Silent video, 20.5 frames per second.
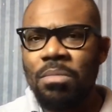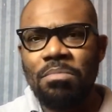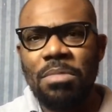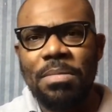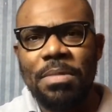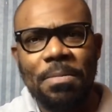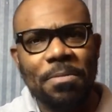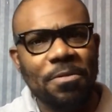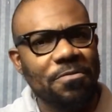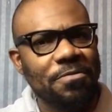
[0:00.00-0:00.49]

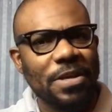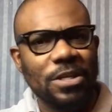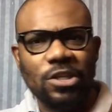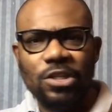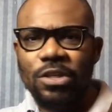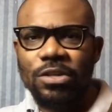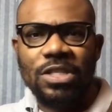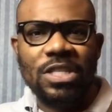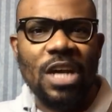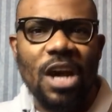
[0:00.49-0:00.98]
maybe
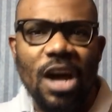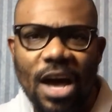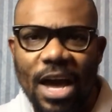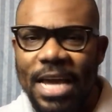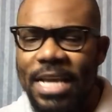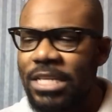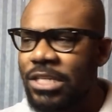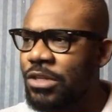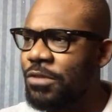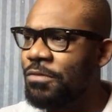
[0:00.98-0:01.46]
professional
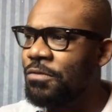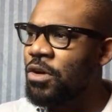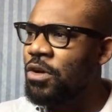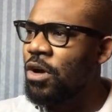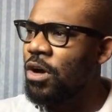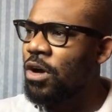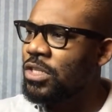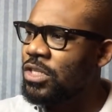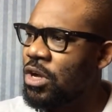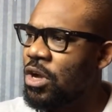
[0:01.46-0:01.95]
ties, you've
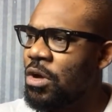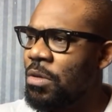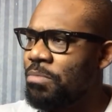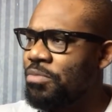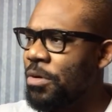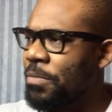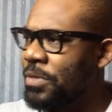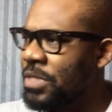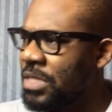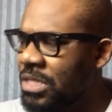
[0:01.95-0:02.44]
got
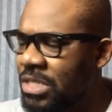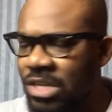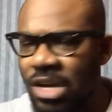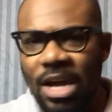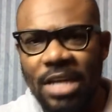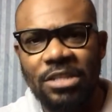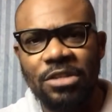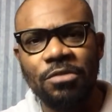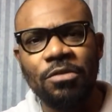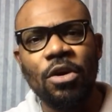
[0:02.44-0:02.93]
property
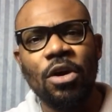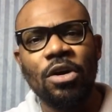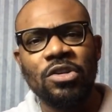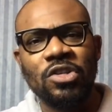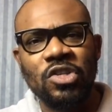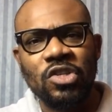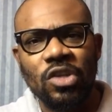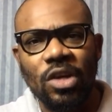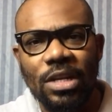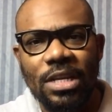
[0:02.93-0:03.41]
ties, you've got a
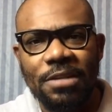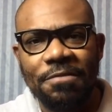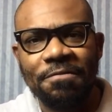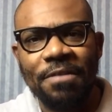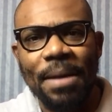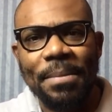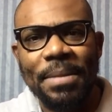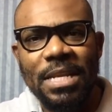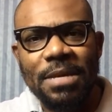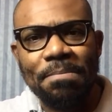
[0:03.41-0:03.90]
solid
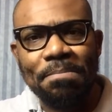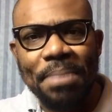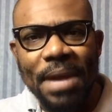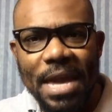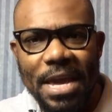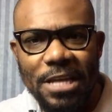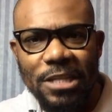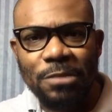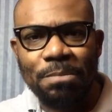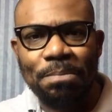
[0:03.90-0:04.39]
family
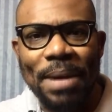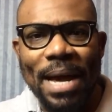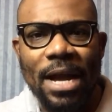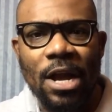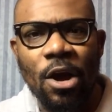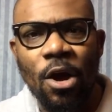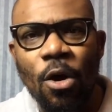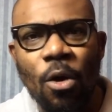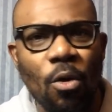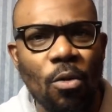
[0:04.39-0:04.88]
base
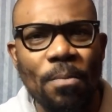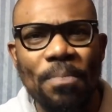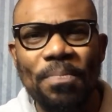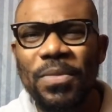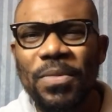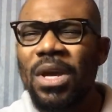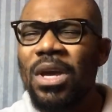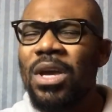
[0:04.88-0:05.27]
back home.